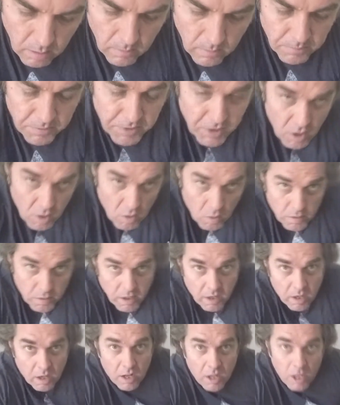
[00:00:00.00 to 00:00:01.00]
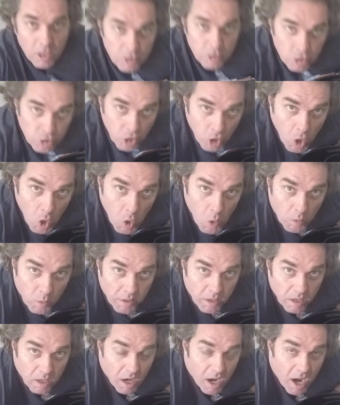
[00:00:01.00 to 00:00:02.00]
Dude,
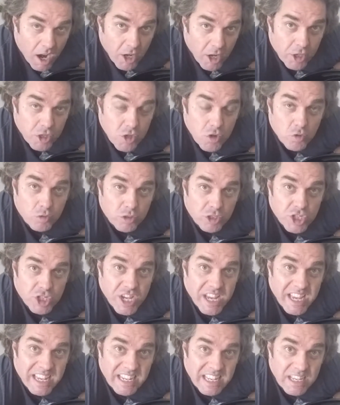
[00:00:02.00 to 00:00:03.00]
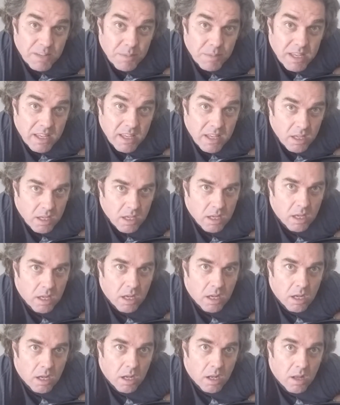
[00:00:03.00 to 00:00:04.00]
are you kidding me?
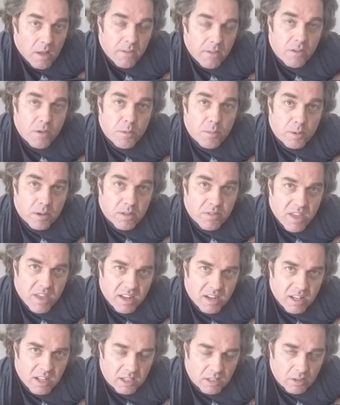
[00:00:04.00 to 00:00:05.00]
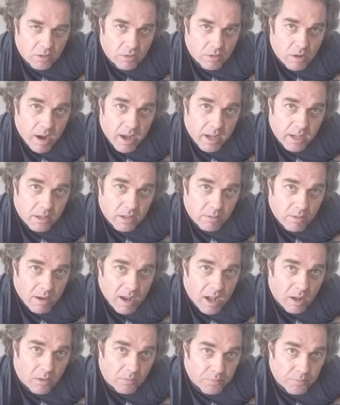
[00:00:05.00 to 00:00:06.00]
You breathe that in, you track it
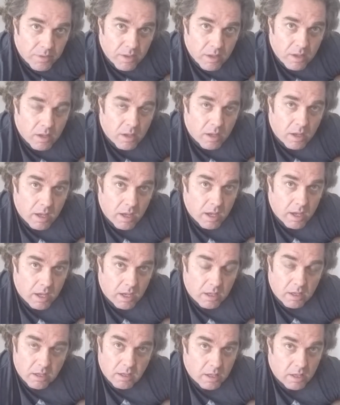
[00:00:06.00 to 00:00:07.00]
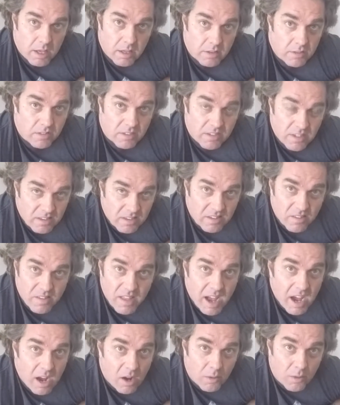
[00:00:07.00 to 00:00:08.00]
around. It sits in the
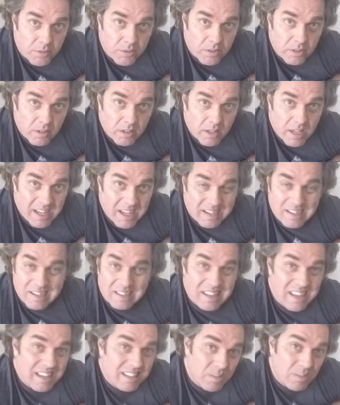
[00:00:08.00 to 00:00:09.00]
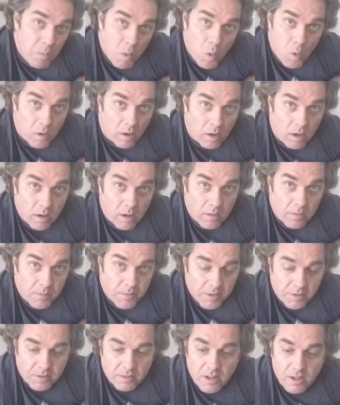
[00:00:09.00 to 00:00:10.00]
house. It collects more.
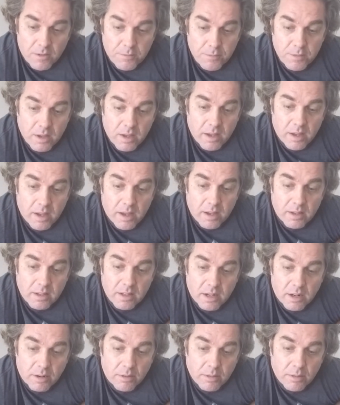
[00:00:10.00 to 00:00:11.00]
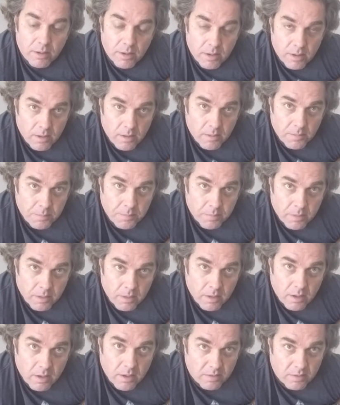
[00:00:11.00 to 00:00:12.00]
This stuff,
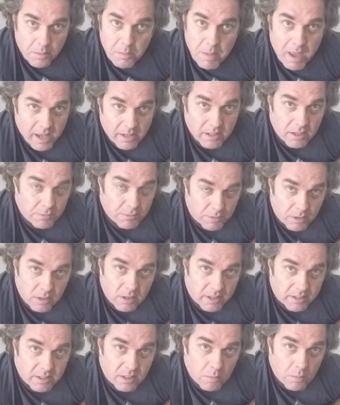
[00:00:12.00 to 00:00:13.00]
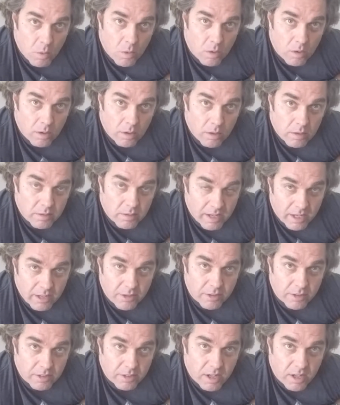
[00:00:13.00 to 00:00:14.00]
is a magnet for collecting more
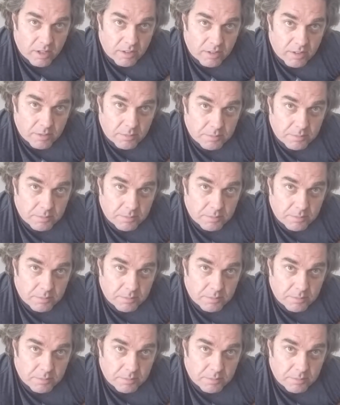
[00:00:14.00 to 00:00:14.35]
dander and dust.